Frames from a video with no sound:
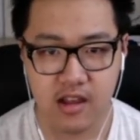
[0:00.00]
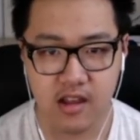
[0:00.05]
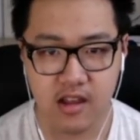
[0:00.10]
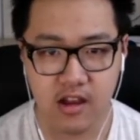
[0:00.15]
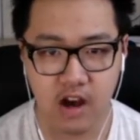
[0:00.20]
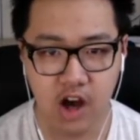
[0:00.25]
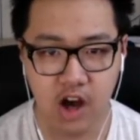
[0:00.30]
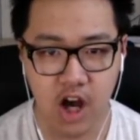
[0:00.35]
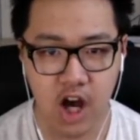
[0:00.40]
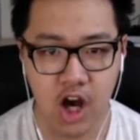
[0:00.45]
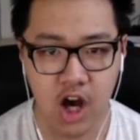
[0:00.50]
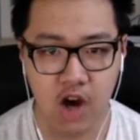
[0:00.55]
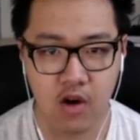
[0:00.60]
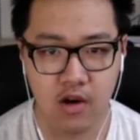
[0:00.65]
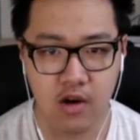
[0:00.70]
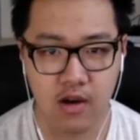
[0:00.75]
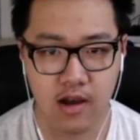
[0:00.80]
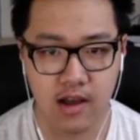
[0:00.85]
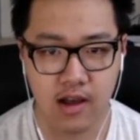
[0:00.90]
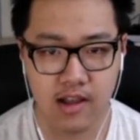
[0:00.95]

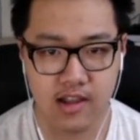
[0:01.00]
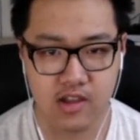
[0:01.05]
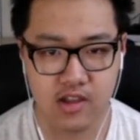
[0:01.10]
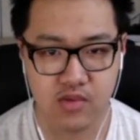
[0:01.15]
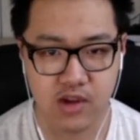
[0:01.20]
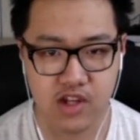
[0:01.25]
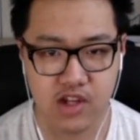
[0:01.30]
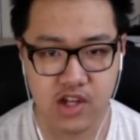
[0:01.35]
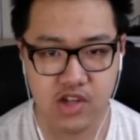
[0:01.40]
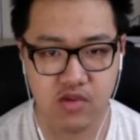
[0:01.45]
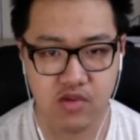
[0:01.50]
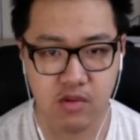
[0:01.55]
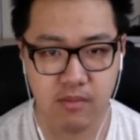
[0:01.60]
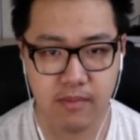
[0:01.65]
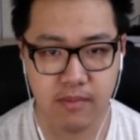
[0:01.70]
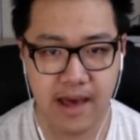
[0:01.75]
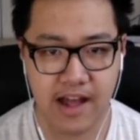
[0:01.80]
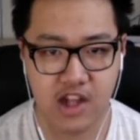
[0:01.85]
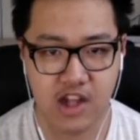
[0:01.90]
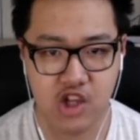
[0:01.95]
this regex will
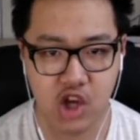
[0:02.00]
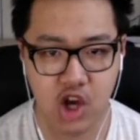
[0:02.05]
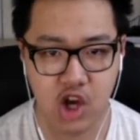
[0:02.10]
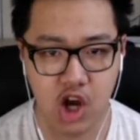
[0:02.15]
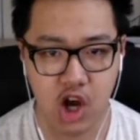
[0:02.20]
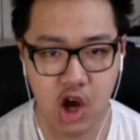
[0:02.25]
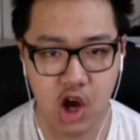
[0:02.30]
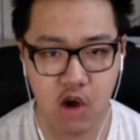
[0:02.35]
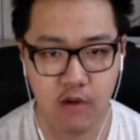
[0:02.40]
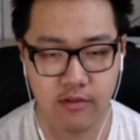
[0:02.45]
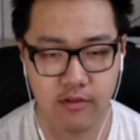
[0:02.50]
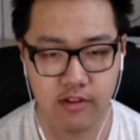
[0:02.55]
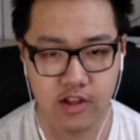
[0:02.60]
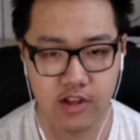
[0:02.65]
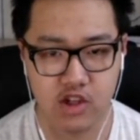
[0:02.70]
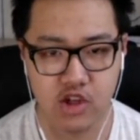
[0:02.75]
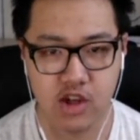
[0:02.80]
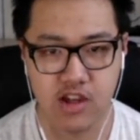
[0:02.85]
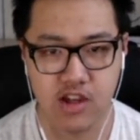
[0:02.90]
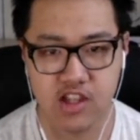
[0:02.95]
match all of
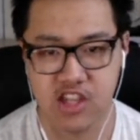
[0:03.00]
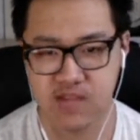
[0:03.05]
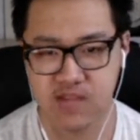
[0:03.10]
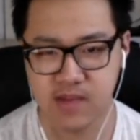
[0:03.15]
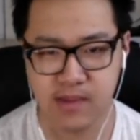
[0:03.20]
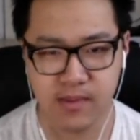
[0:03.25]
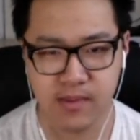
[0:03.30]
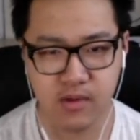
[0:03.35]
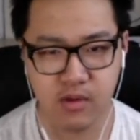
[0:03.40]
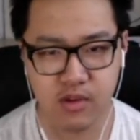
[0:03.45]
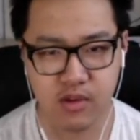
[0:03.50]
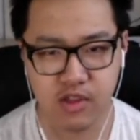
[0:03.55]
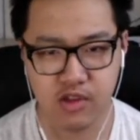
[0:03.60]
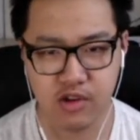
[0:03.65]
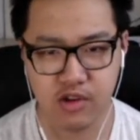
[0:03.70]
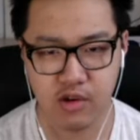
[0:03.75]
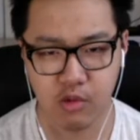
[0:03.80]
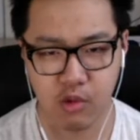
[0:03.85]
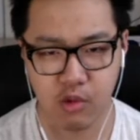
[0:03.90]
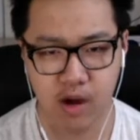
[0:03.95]
these strings, and you might be
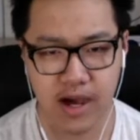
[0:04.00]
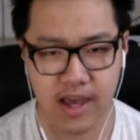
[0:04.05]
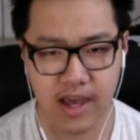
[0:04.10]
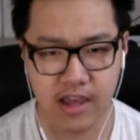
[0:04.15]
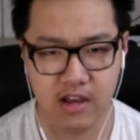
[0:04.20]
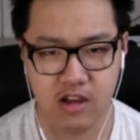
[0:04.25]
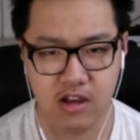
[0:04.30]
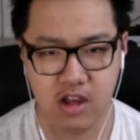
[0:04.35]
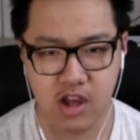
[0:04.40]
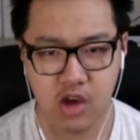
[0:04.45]
wondering why.